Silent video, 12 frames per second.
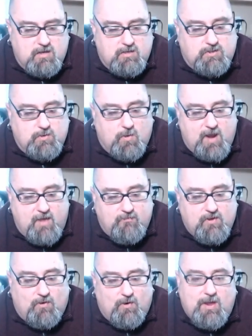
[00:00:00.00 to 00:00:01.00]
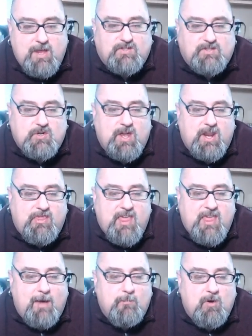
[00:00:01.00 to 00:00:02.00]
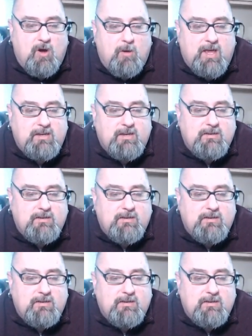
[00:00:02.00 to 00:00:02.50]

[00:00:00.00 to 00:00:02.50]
do what I feel is good at that moment.